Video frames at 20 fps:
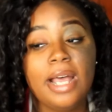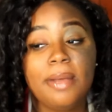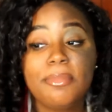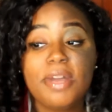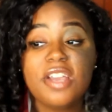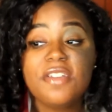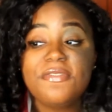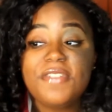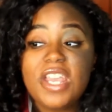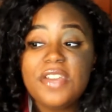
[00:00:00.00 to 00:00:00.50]

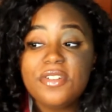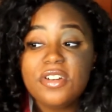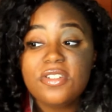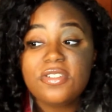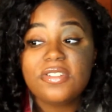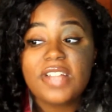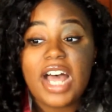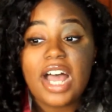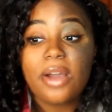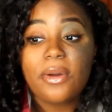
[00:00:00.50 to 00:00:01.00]
My favorite
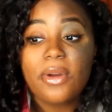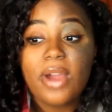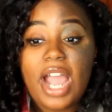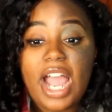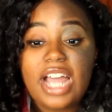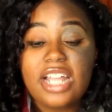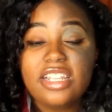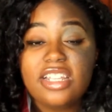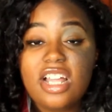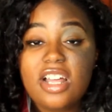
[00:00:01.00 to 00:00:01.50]
flower,
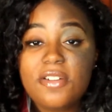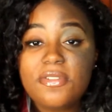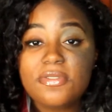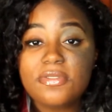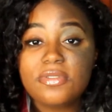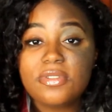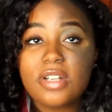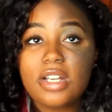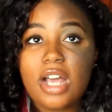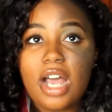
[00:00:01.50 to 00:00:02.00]

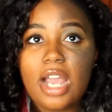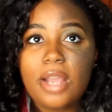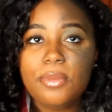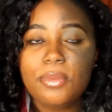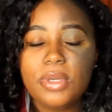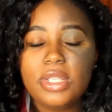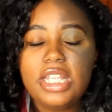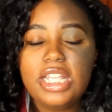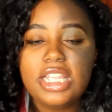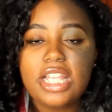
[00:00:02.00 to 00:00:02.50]
I
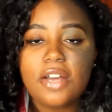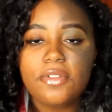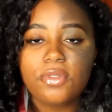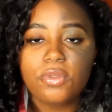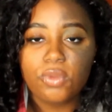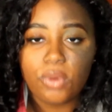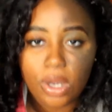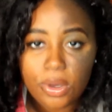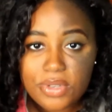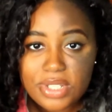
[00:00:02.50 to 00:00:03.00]
really
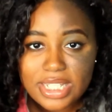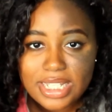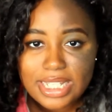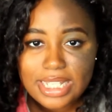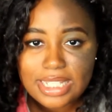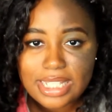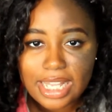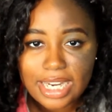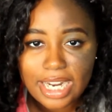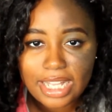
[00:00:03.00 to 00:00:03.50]
love
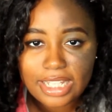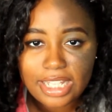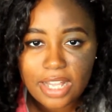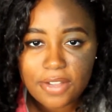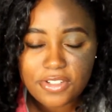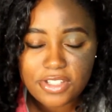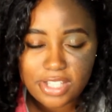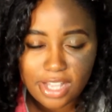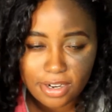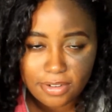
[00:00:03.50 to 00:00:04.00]
roses, and I
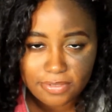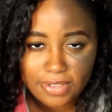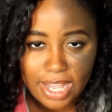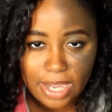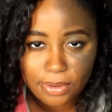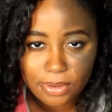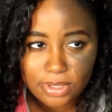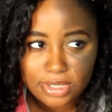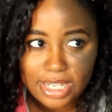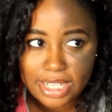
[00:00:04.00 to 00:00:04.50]
love sunflowers.